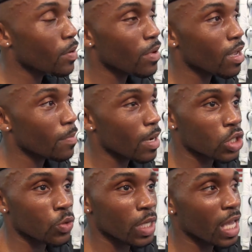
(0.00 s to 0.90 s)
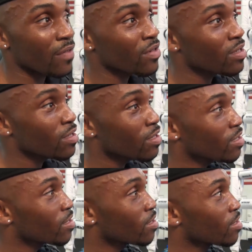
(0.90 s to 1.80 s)
We had about 211.
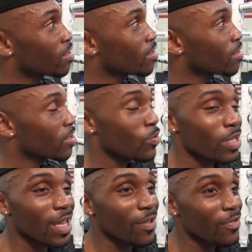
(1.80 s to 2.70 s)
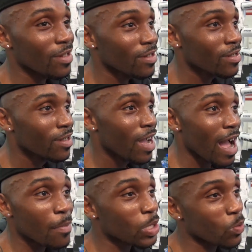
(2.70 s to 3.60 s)
211.
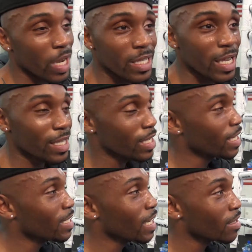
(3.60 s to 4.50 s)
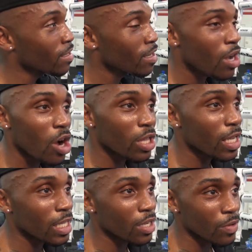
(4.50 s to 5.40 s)
I'm sweating, ain't did nothing. All
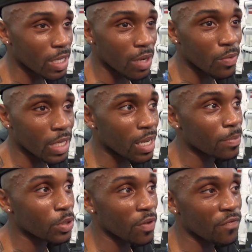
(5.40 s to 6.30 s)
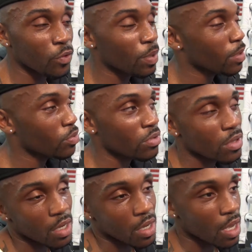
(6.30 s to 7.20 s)
I did was say what's up to a few people.
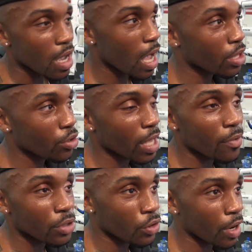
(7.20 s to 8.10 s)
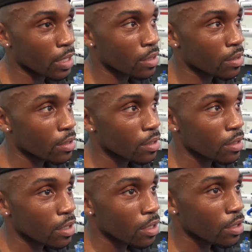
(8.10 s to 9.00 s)
I thought I was training.
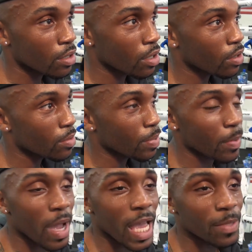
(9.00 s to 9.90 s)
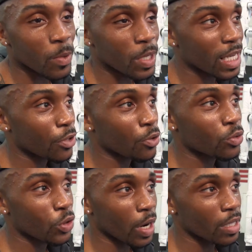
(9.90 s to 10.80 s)
You know, people asked me, was I through
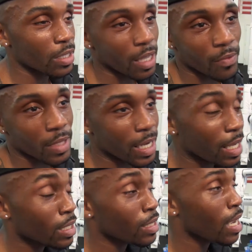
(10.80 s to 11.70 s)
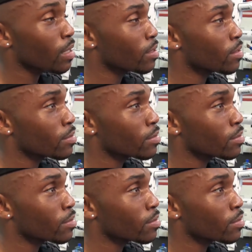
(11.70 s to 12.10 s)
training? I was like, I just got here.